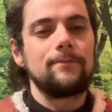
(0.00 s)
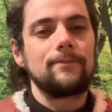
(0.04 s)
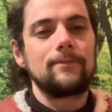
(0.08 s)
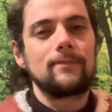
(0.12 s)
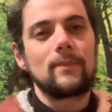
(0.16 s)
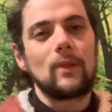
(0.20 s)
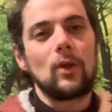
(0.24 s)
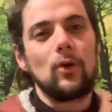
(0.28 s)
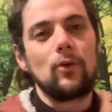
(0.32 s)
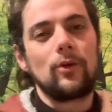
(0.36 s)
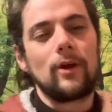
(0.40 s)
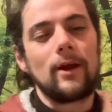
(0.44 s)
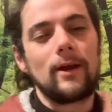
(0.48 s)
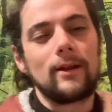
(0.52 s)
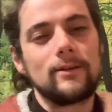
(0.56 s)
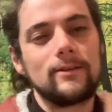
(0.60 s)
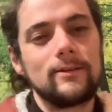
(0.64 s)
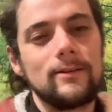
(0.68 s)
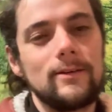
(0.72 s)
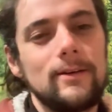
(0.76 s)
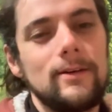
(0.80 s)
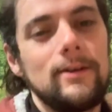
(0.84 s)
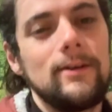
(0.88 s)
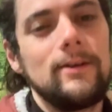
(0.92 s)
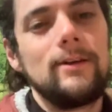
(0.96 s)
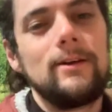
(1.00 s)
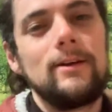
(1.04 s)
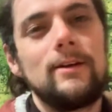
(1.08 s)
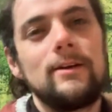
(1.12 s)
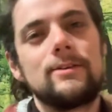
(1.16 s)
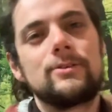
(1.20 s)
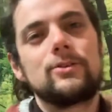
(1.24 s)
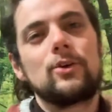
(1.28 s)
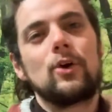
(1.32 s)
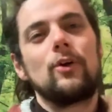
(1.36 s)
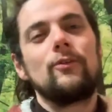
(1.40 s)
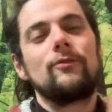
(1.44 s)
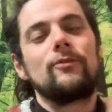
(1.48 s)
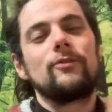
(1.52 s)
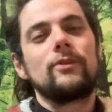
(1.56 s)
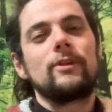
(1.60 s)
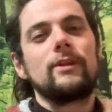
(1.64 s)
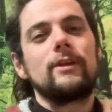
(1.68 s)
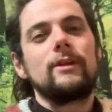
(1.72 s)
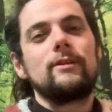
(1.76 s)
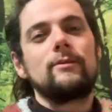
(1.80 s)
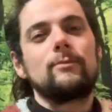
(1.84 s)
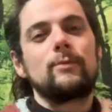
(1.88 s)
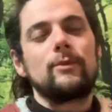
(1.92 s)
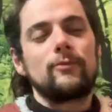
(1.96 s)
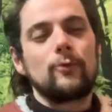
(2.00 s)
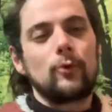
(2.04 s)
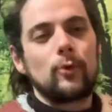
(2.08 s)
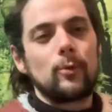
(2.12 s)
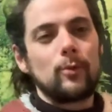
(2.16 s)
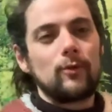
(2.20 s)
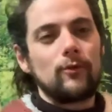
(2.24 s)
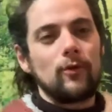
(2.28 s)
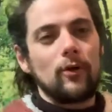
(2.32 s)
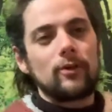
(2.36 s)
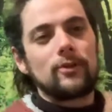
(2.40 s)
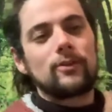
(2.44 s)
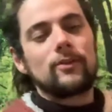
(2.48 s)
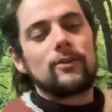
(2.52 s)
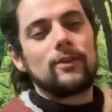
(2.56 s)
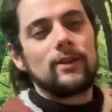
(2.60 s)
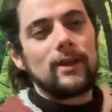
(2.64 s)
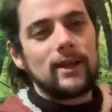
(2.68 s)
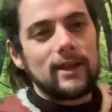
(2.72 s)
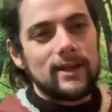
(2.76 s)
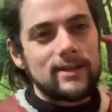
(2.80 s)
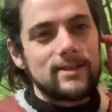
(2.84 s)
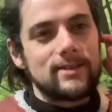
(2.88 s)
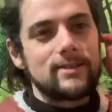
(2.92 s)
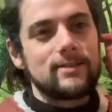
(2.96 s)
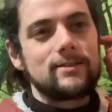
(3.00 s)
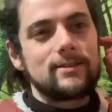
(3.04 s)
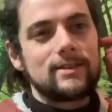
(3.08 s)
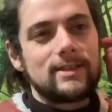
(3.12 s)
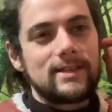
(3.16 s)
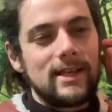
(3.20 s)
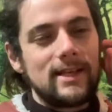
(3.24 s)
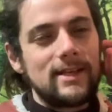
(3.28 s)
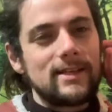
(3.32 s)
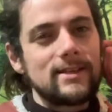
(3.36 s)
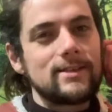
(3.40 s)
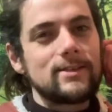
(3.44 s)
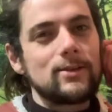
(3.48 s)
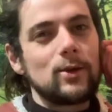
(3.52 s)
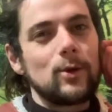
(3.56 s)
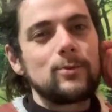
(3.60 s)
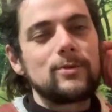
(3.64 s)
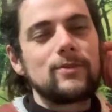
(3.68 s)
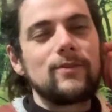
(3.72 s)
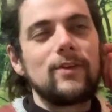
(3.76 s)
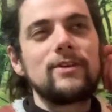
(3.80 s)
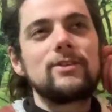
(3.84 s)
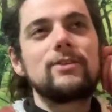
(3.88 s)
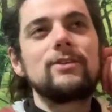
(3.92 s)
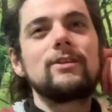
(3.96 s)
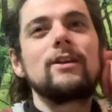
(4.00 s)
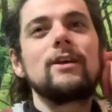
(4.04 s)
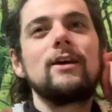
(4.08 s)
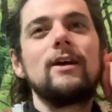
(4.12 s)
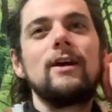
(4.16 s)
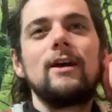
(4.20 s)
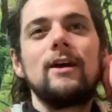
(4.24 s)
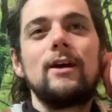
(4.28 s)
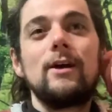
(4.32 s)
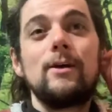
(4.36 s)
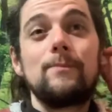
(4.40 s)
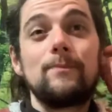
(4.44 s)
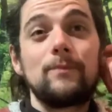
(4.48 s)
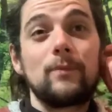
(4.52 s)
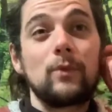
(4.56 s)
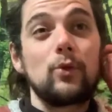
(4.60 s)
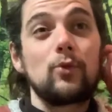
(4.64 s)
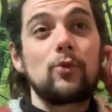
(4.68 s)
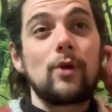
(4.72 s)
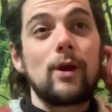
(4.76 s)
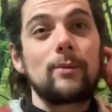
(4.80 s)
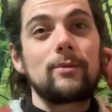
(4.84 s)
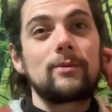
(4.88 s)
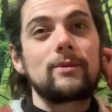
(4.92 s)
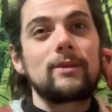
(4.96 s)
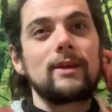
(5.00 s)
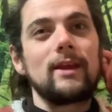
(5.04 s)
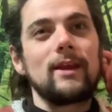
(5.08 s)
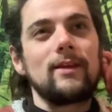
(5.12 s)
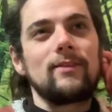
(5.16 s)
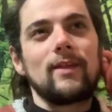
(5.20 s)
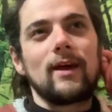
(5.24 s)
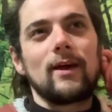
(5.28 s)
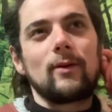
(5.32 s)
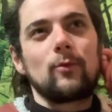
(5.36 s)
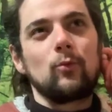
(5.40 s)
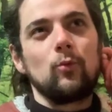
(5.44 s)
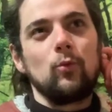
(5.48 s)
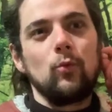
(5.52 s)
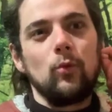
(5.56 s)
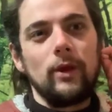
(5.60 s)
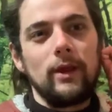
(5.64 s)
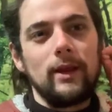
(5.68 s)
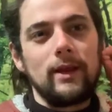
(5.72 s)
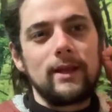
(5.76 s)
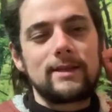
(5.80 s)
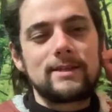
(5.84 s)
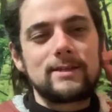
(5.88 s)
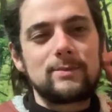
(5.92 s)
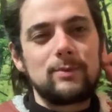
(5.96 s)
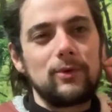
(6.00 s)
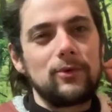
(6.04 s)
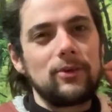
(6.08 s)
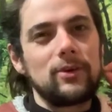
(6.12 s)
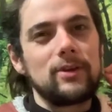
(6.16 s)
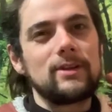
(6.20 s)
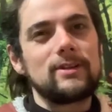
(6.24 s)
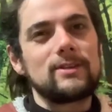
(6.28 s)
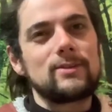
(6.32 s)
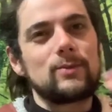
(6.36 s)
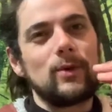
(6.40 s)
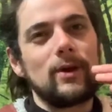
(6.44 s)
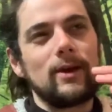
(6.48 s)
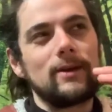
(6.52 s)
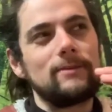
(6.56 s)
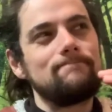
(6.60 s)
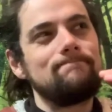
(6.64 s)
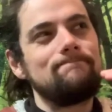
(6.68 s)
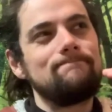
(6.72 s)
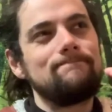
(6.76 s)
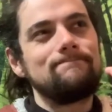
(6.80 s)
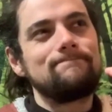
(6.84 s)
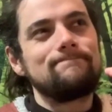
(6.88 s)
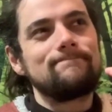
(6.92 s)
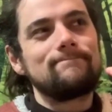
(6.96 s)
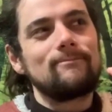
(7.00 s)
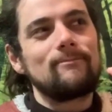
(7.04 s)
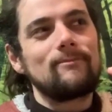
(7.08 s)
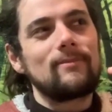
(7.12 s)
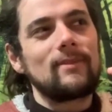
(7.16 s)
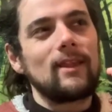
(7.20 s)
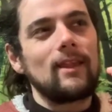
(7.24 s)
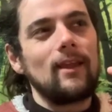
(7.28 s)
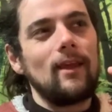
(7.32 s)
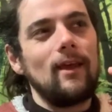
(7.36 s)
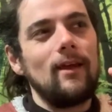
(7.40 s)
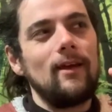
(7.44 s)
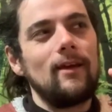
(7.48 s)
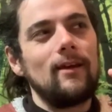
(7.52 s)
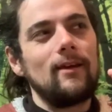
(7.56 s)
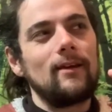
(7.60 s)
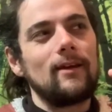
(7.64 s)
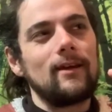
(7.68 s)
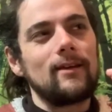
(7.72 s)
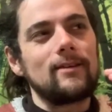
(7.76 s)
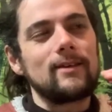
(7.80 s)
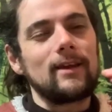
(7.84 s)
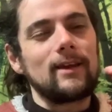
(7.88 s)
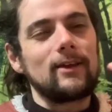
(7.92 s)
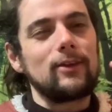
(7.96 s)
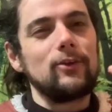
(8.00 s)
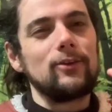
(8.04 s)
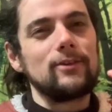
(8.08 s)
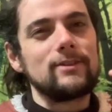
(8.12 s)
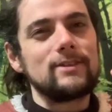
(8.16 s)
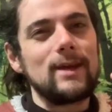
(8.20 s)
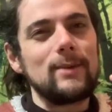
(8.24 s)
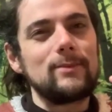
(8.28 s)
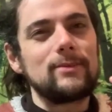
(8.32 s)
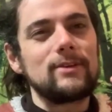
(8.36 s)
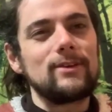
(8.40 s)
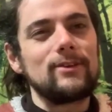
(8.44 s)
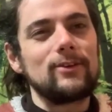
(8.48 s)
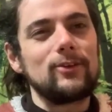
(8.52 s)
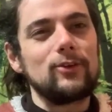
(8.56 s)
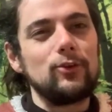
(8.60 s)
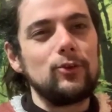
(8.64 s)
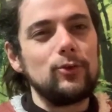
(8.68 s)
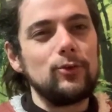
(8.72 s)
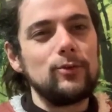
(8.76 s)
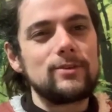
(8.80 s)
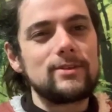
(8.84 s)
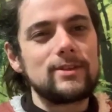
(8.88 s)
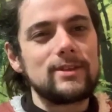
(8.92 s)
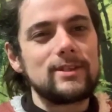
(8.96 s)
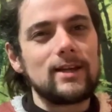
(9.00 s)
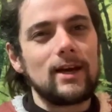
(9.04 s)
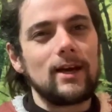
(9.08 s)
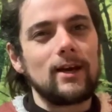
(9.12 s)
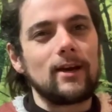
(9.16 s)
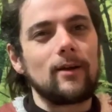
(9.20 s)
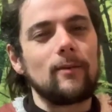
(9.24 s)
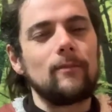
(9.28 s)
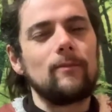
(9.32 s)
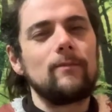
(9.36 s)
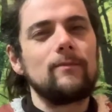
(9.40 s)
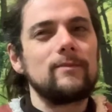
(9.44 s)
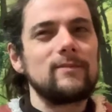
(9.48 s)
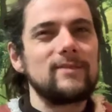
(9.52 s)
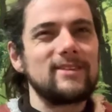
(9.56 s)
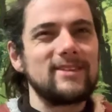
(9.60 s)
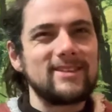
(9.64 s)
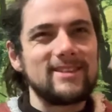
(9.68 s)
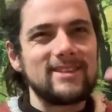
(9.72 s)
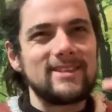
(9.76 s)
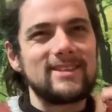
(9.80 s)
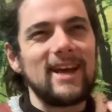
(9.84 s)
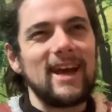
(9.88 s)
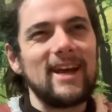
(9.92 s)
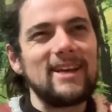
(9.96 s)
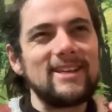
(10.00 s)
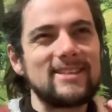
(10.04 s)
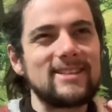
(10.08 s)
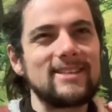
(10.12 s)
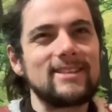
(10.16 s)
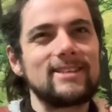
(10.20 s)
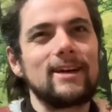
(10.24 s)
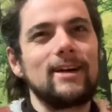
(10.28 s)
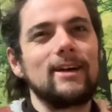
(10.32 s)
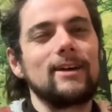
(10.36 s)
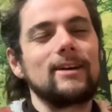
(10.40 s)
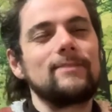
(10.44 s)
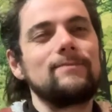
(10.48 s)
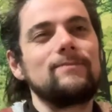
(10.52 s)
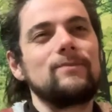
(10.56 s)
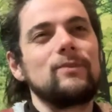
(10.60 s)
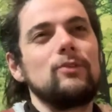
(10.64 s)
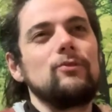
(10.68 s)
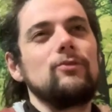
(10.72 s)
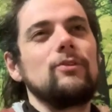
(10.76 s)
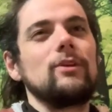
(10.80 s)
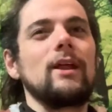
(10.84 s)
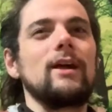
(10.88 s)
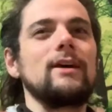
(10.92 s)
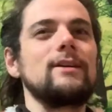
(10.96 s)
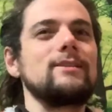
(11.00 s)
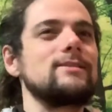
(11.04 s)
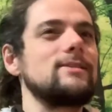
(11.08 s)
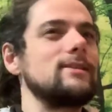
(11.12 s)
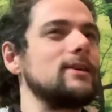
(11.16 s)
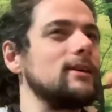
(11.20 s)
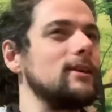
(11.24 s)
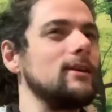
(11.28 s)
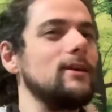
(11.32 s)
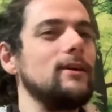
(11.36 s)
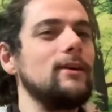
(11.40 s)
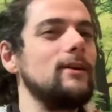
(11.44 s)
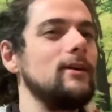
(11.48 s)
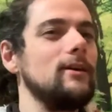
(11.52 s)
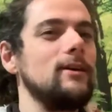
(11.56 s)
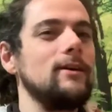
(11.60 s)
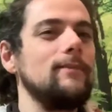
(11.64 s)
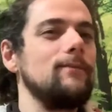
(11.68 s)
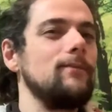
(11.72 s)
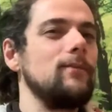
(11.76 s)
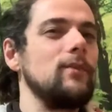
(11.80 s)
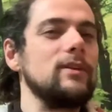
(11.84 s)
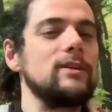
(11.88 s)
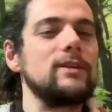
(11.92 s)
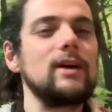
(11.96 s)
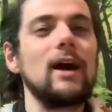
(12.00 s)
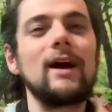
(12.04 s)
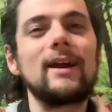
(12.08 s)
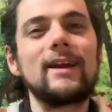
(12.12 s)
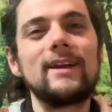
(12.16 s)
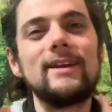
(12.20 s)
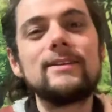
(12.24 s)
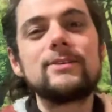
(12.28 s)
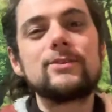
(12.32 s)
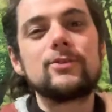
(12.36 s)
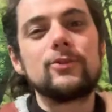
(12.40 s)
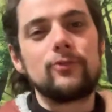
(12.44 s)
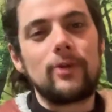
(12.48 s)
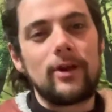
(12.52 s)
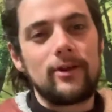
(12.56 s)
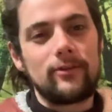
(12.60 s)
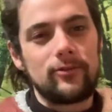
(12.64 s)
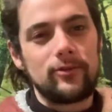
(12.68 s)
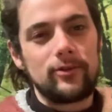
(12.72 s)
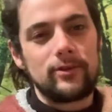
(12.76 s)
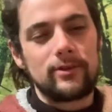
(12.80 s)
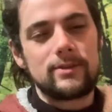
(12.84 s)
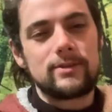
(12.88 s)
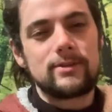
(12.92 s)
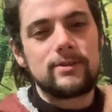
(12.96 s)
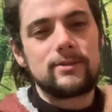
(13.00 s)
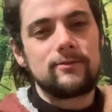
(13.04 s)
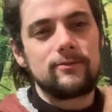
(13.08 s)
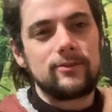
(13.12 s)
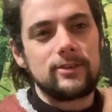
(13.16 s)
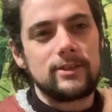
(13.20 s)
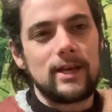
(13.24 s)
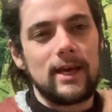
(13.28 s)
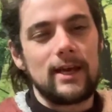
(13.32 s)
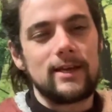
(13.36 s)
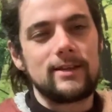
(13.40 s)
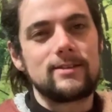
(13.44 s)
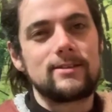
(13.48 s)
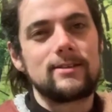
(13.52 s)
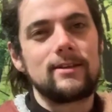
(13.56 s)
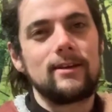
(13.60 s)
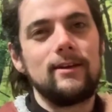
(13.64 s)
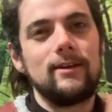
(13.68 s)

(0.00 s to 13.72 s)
All right, so hopefully before we move on to the next sense observation, you're able to get that weird experience where it's like you're attempting to use the tongue to taste the tongue. You realize that the tongue is the reference for taste.